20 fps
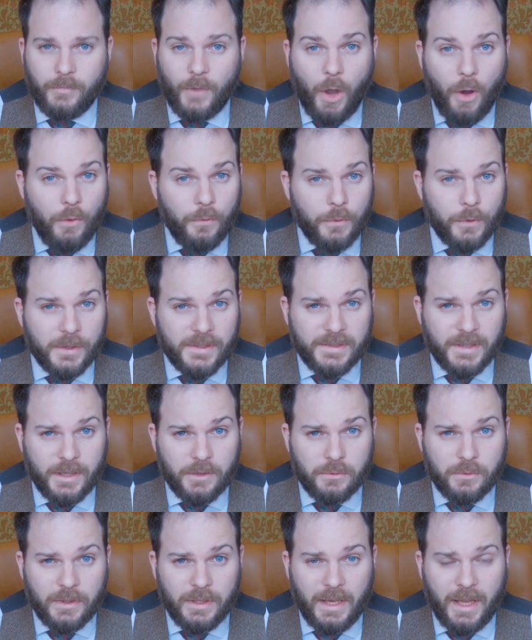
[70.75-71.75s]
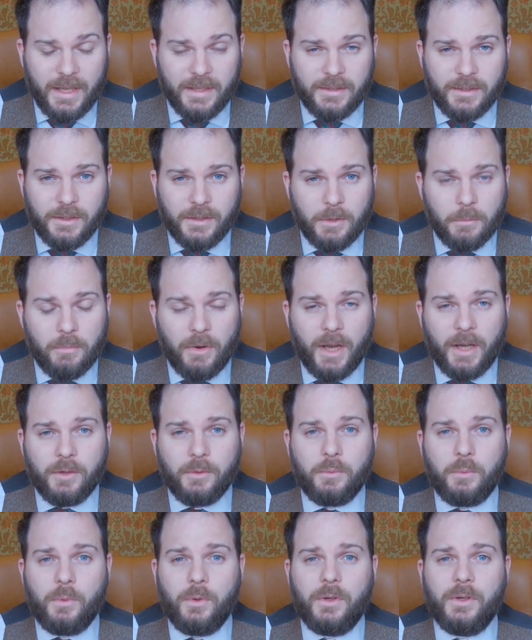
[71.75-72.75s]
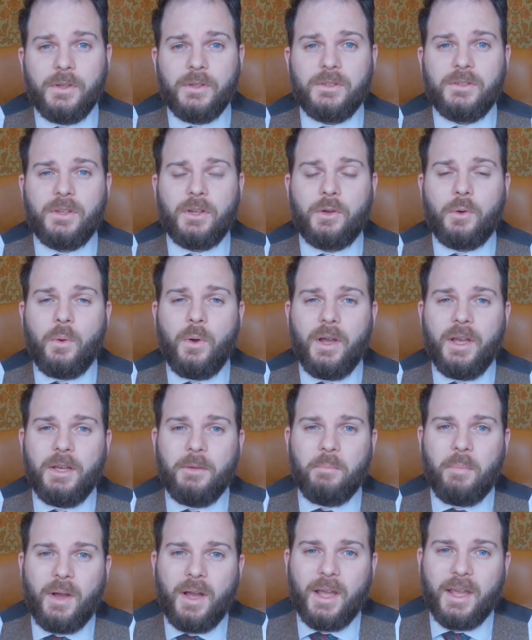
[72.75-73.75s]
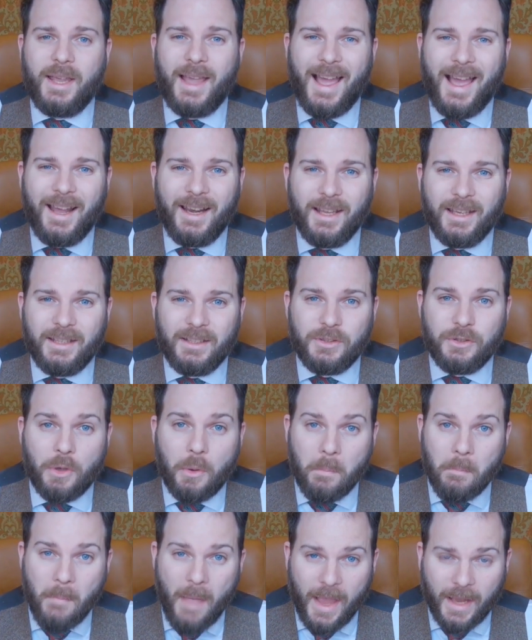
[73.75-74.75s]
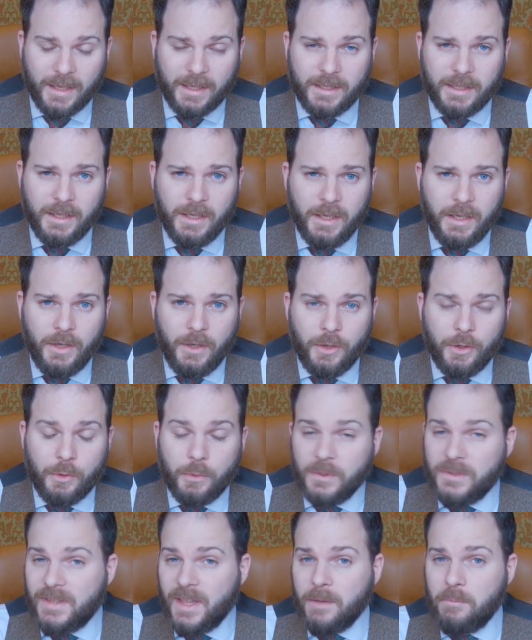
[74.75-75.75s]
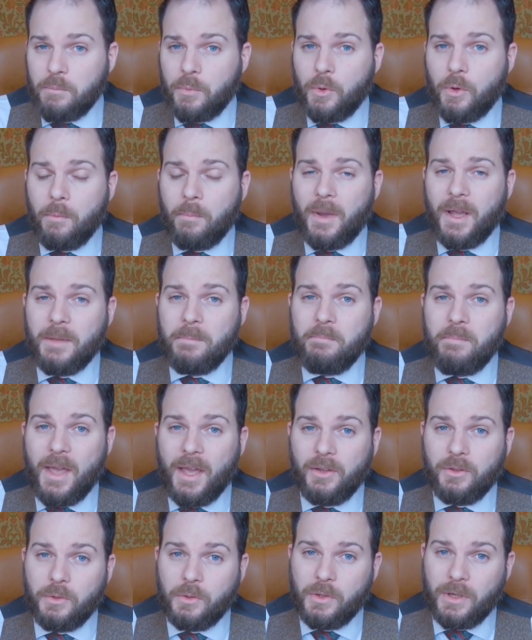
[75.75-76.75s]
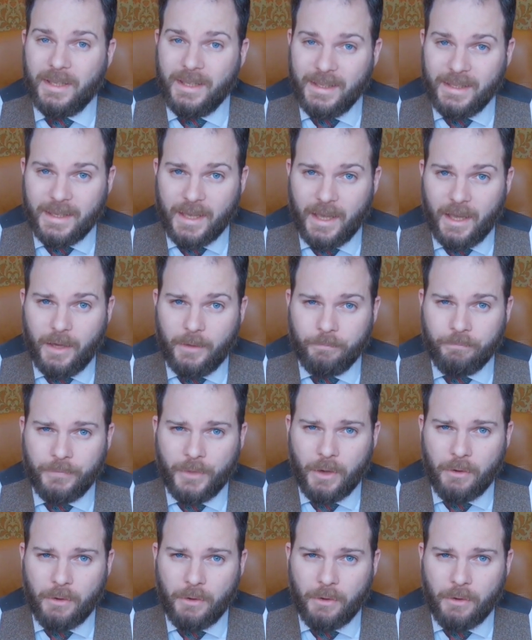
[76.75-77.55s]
Over a century later, the brand was acquired by Allied Domecq, who was then bought by Pernod Ricard.